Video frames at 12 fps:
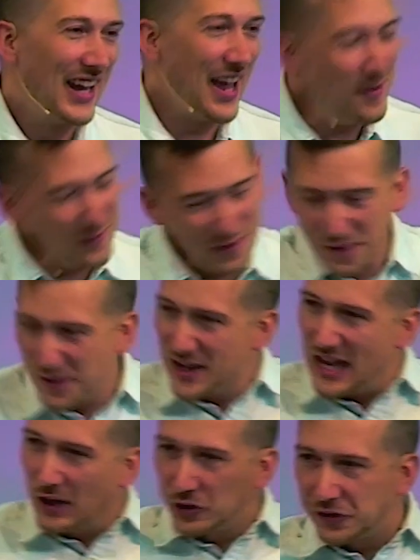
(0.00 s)
Everything
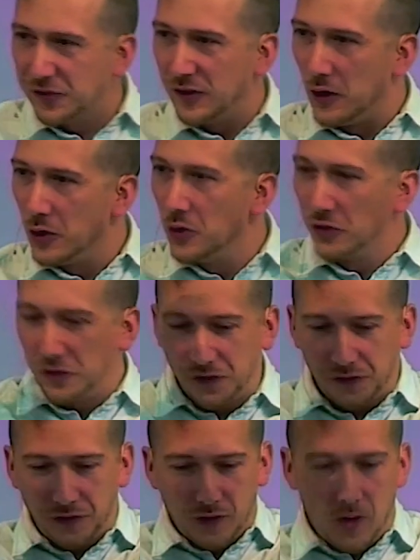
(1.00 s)
else flows
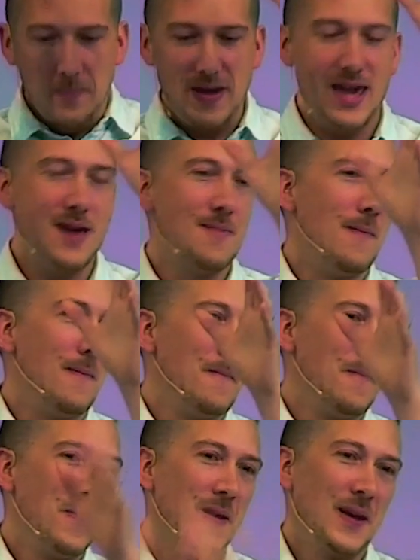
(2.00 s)
from him.
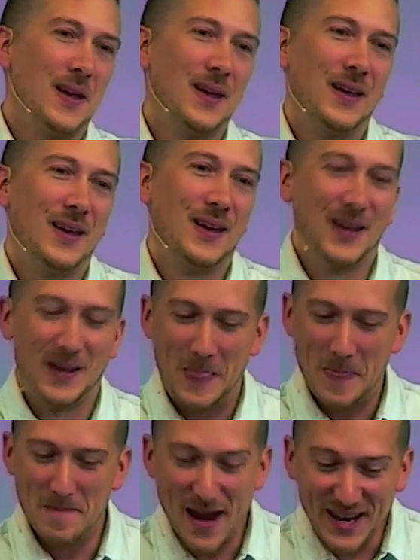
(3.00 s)

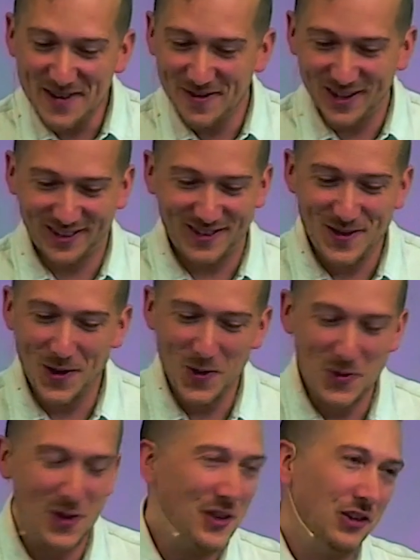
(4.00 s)
Many of us
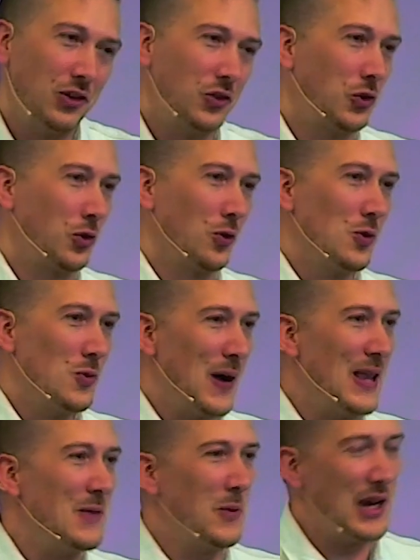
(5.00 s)
know that this is true.
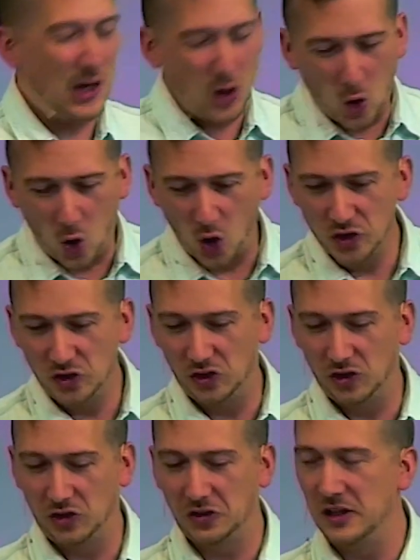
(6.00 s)
When we
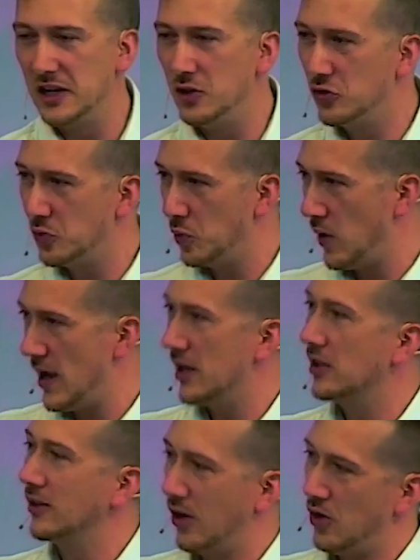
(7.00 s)
consciously
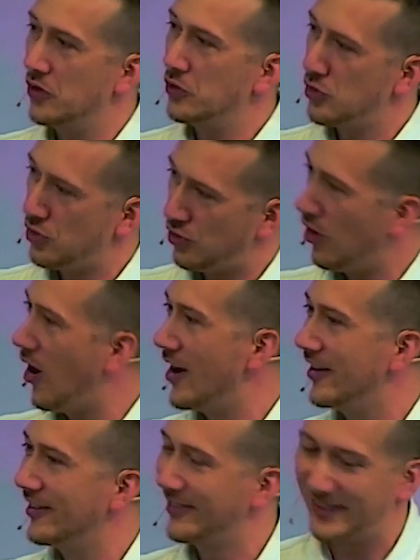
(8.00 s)
dwell on
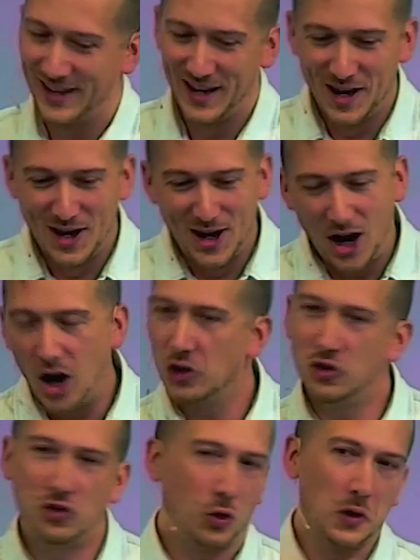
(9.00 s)
Christ, our
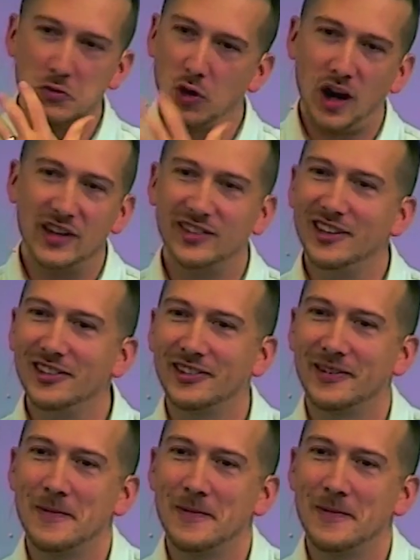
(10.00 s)
joy rises.